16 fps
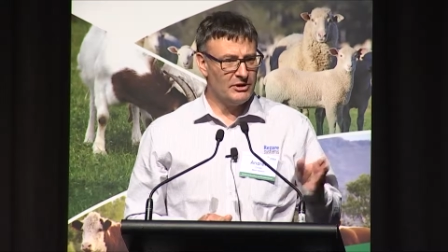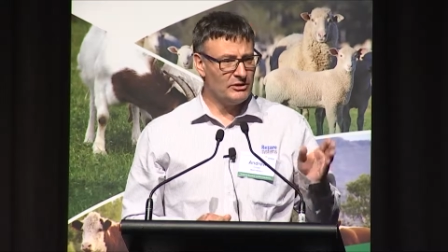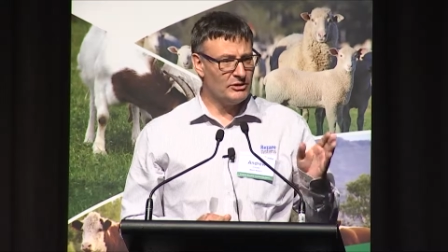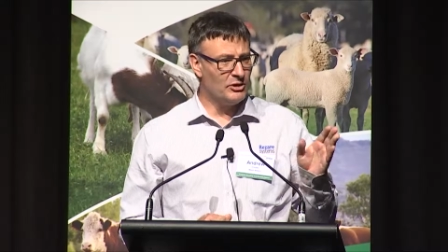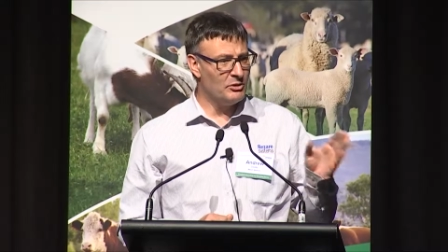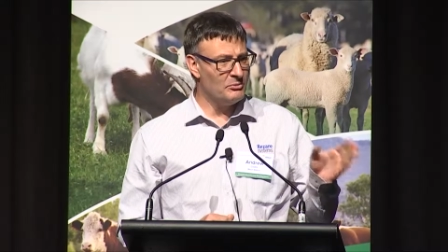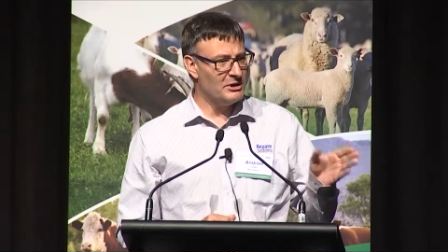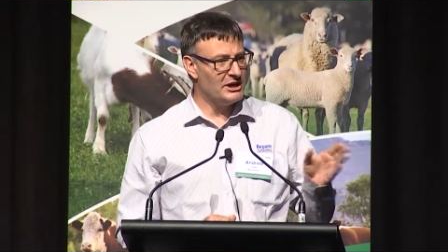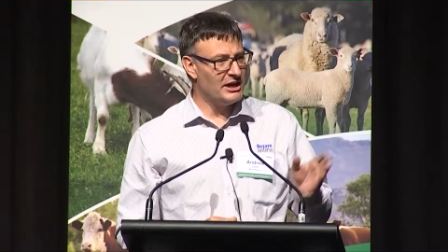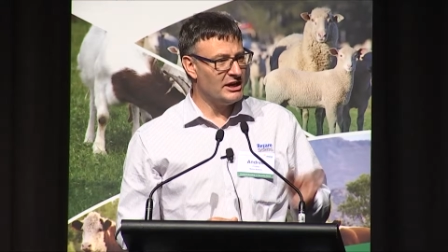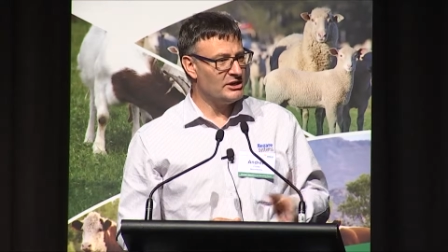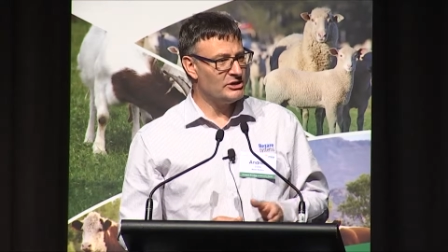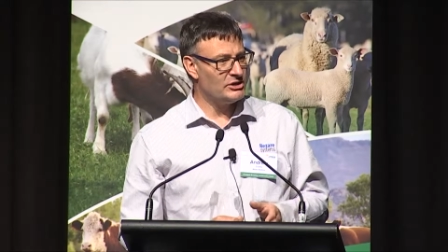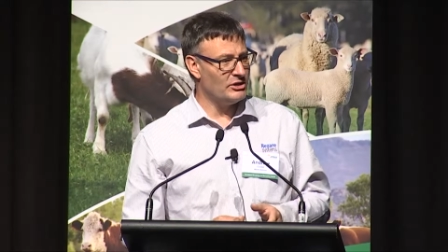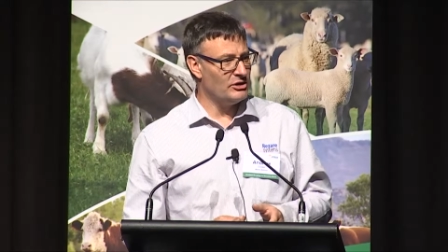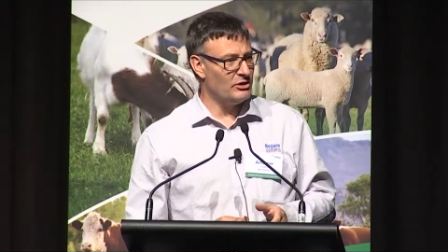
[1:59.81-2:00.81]

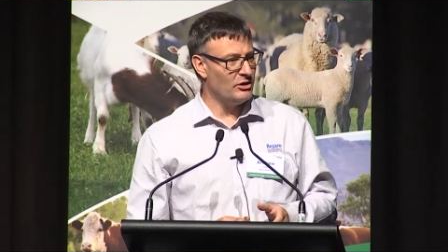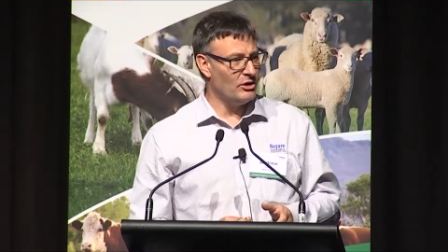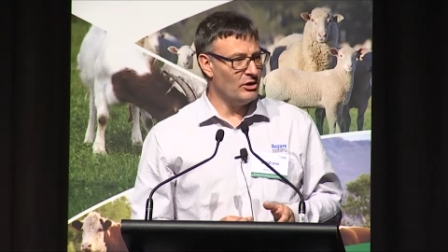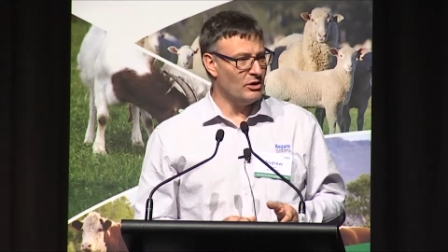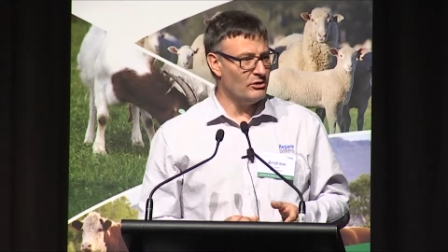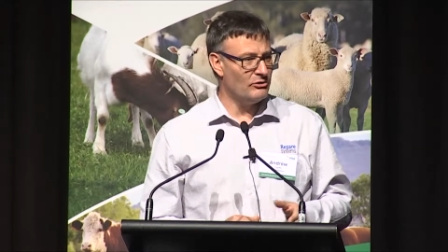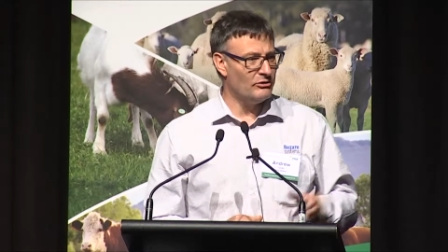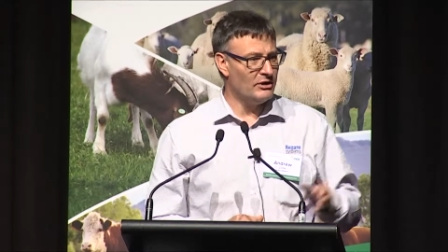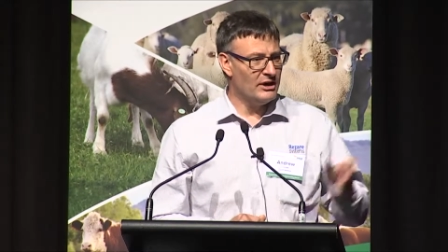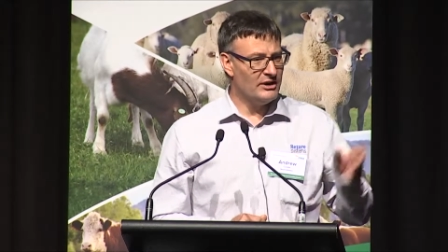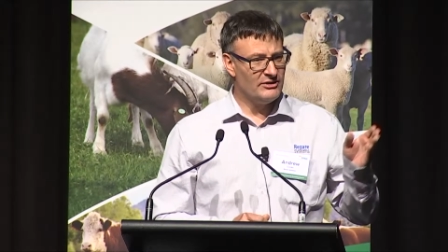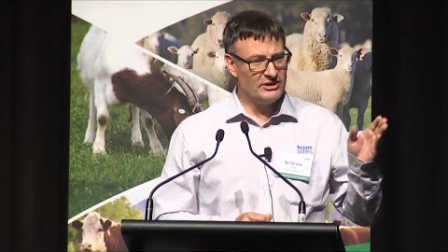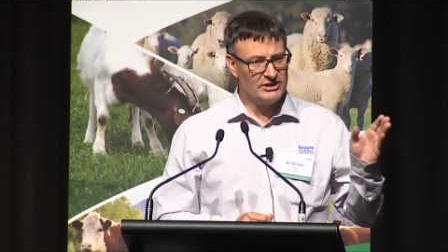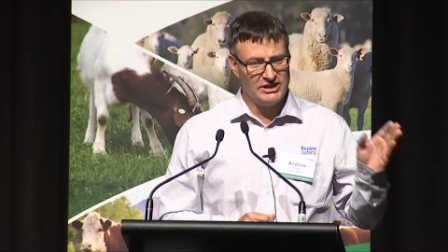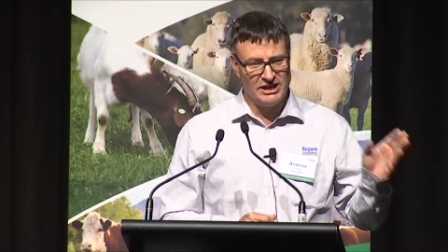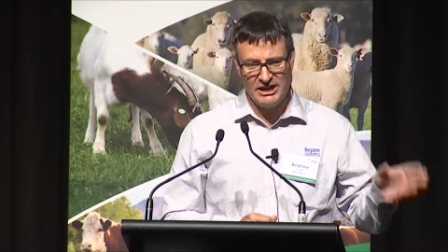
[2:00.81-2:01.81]
combination of
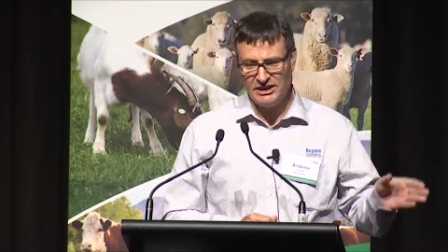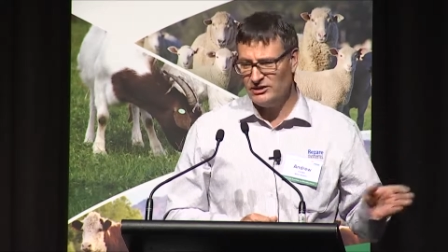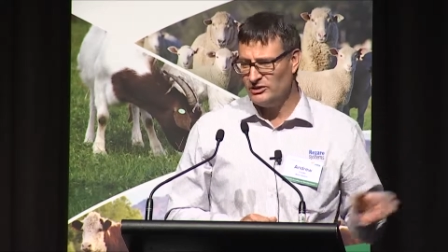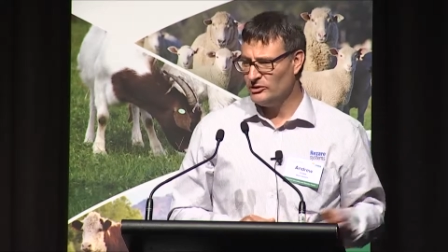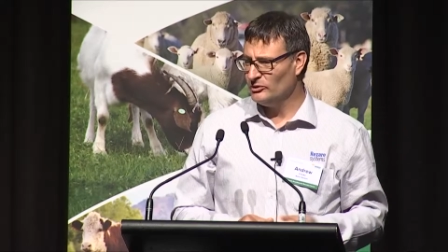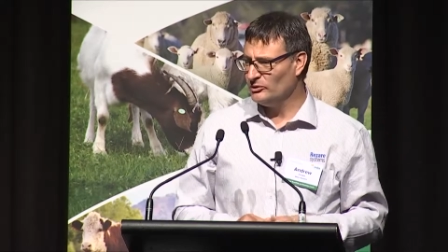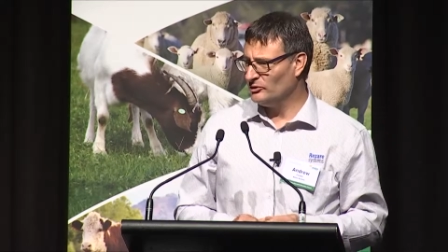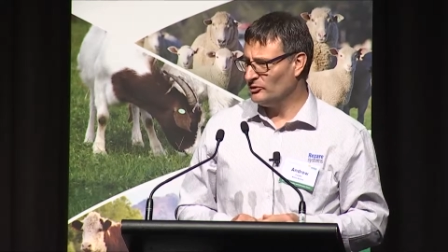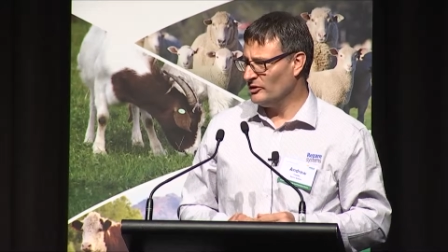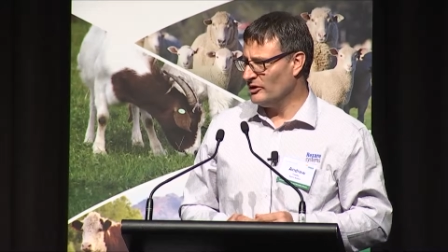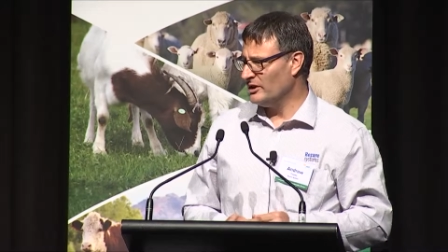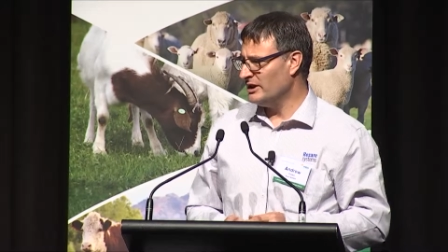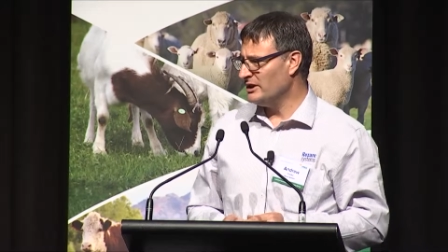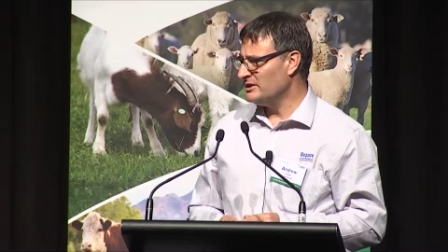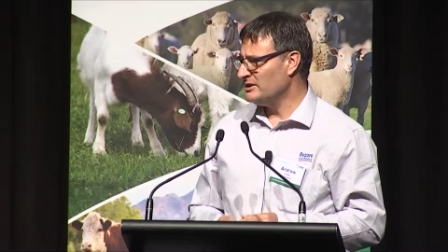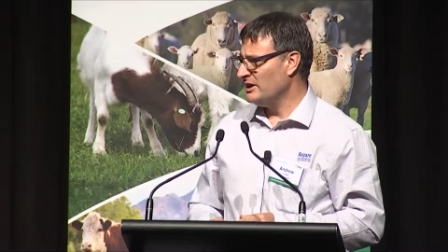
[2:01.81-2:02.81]
the technical
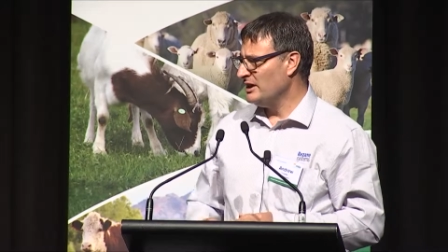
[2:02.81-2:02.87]
side